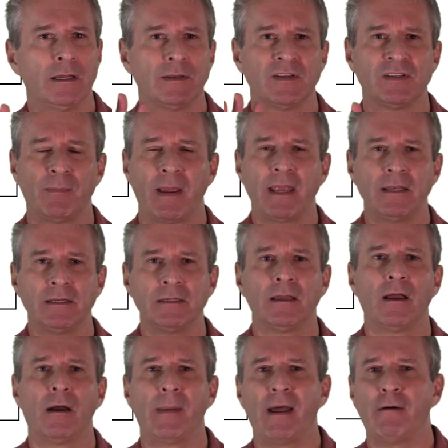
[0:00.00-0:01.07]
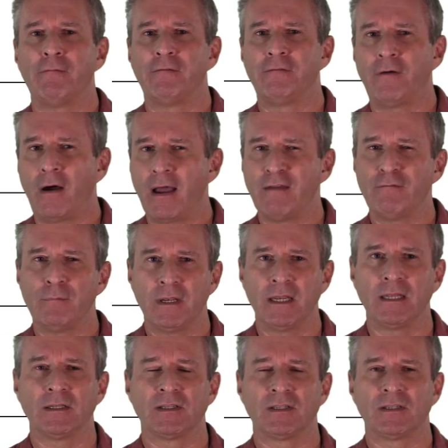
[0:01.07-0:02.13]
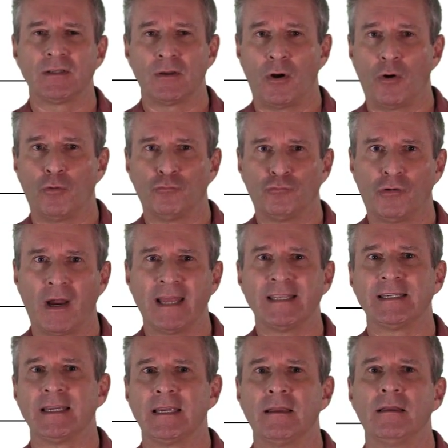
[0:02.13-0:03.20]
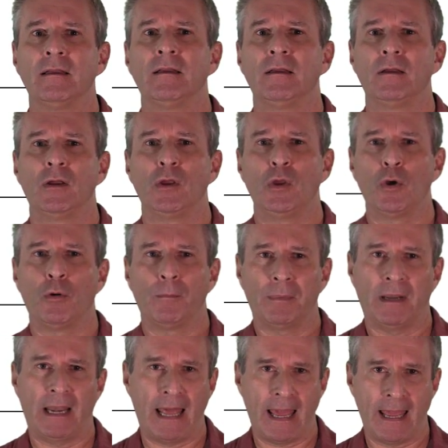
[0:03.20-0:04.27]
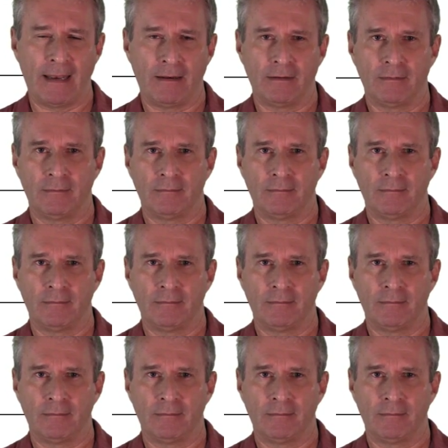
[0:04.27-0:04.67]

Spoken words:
spend about 5 minutes on writing your plan.